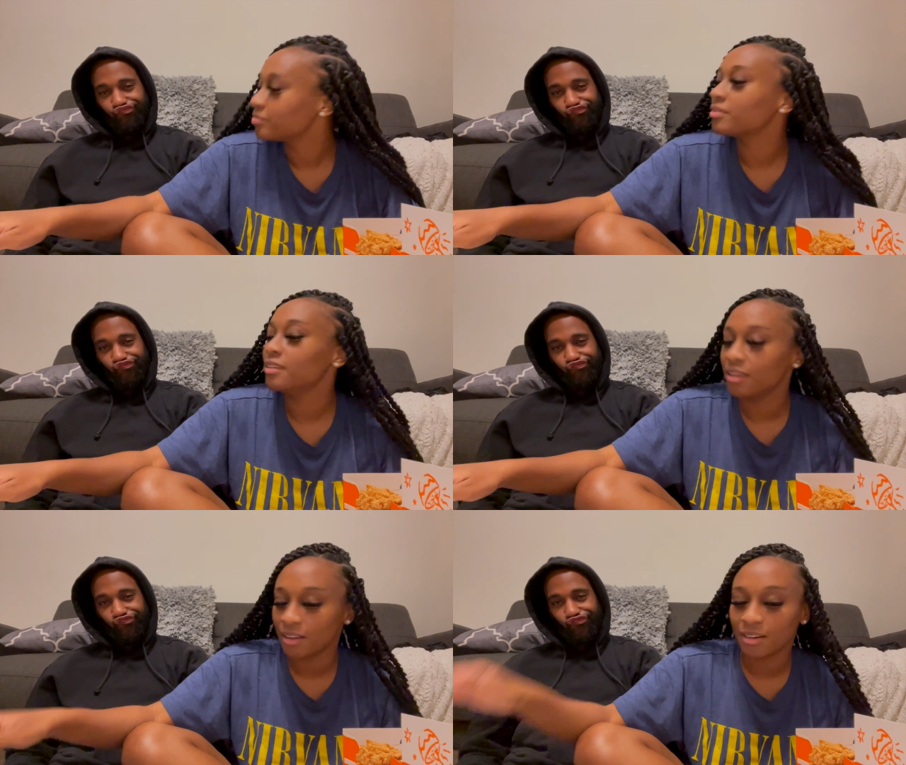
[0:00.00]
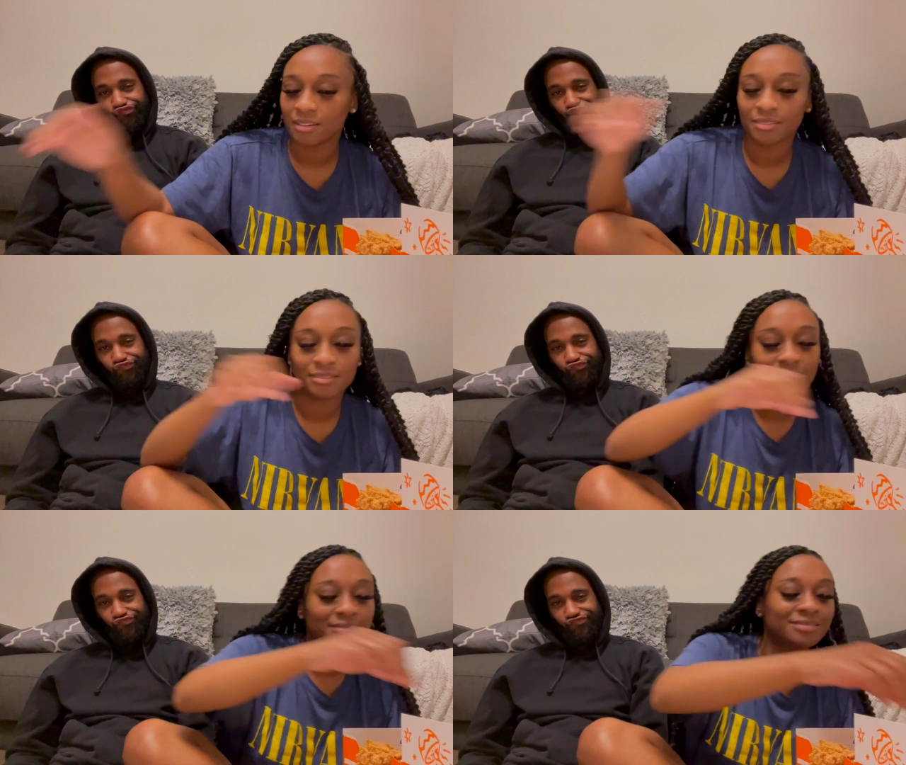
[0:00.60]
Speaker 1: Yeah,
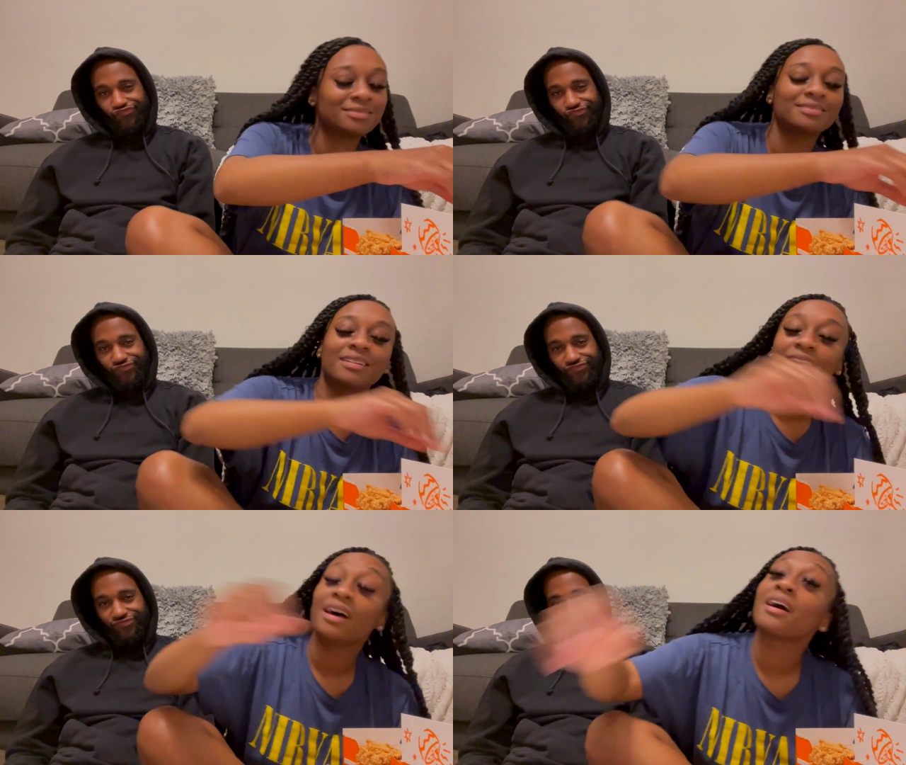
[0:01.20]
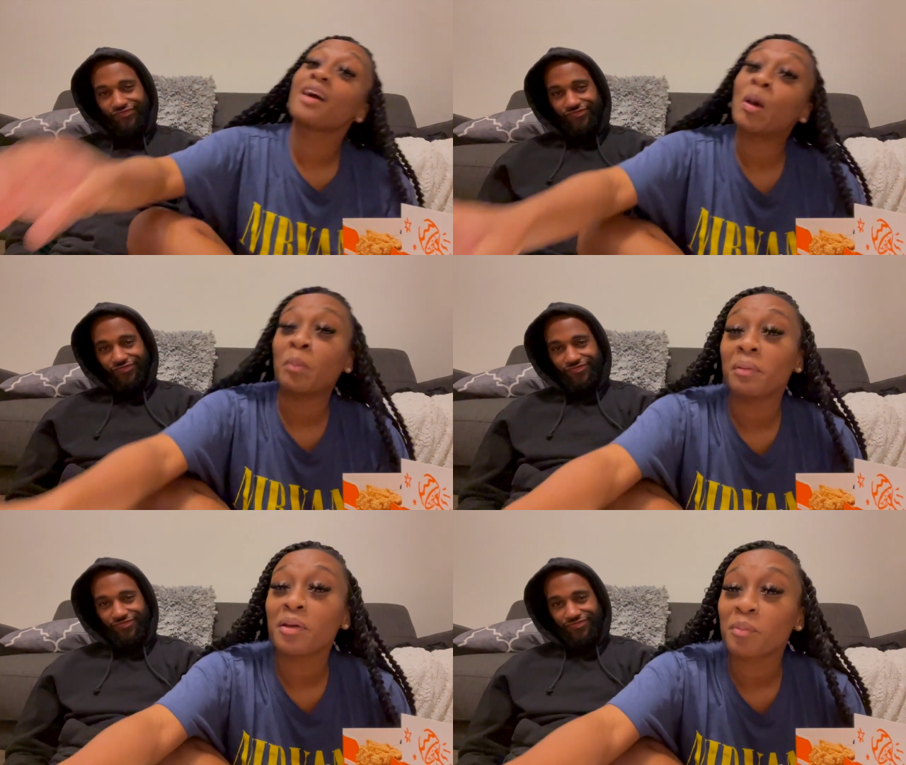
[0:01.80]

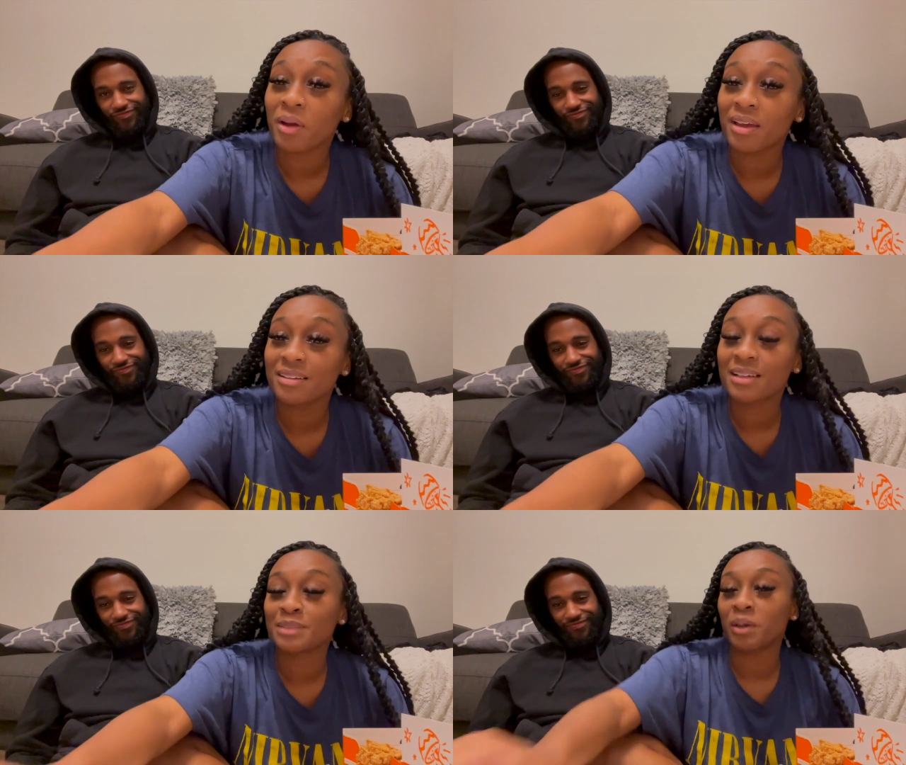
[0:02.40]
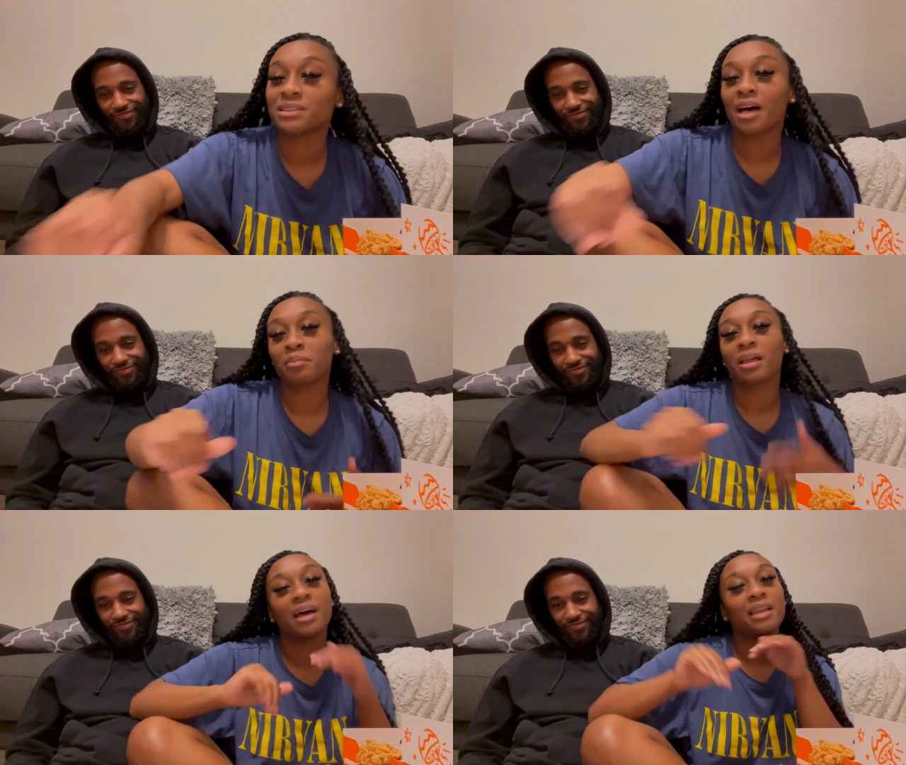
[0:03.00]
come me correct because my
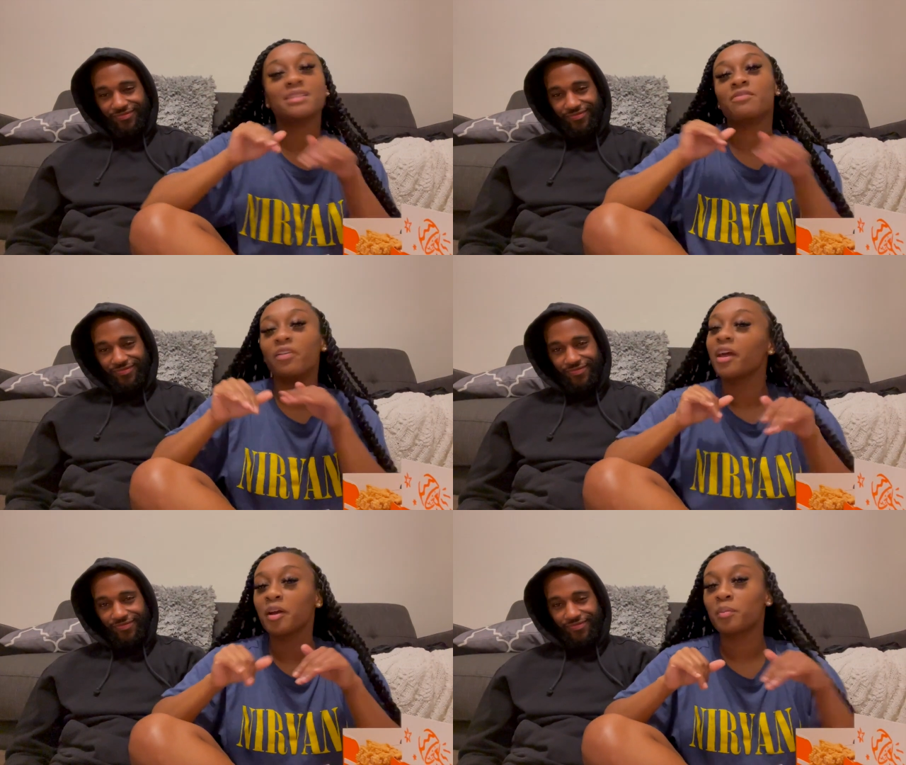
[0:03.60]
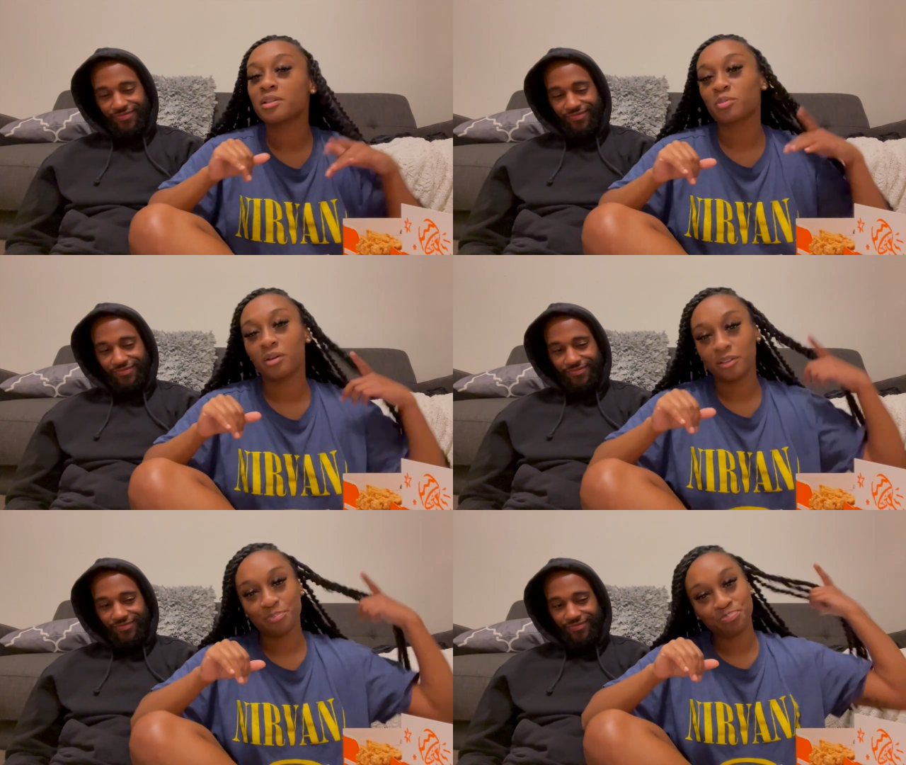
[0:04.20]
timeline is very much
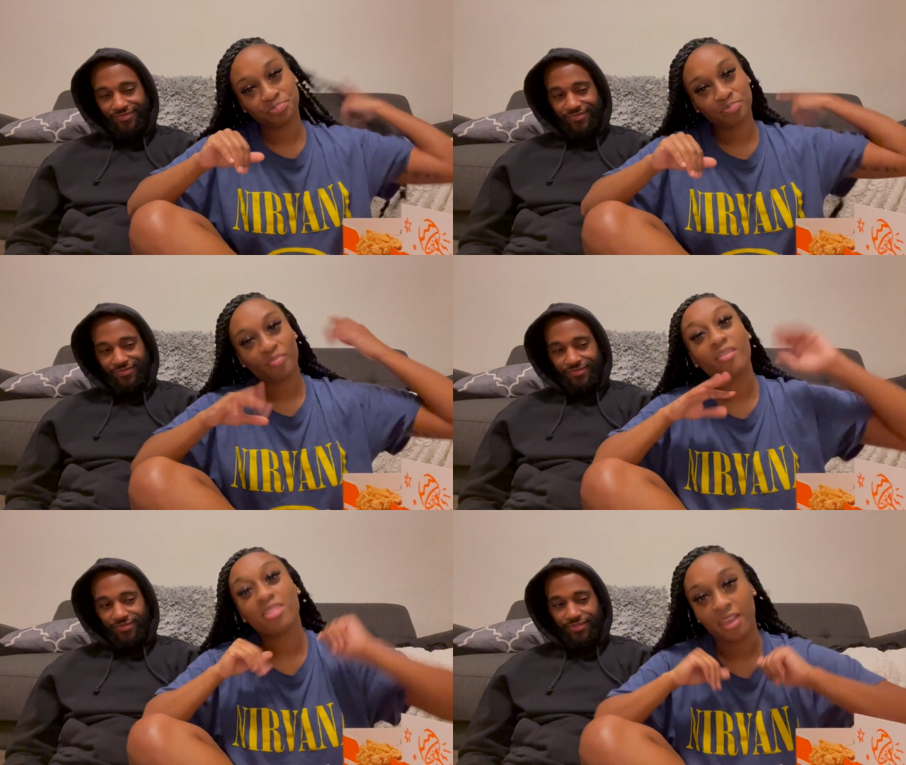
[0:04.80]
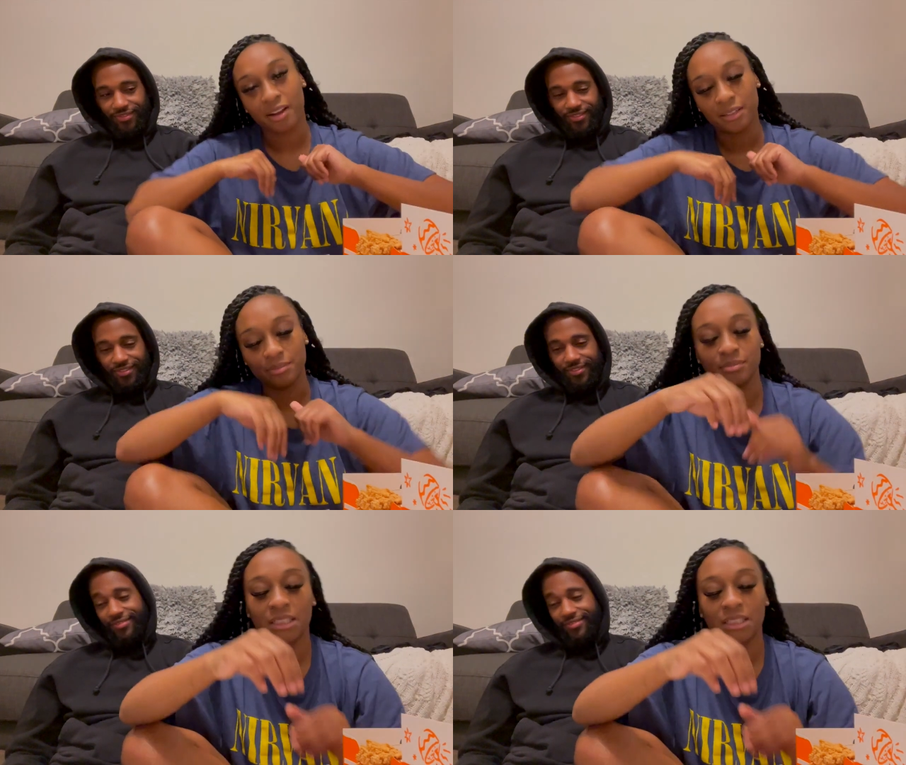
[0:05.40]
well there.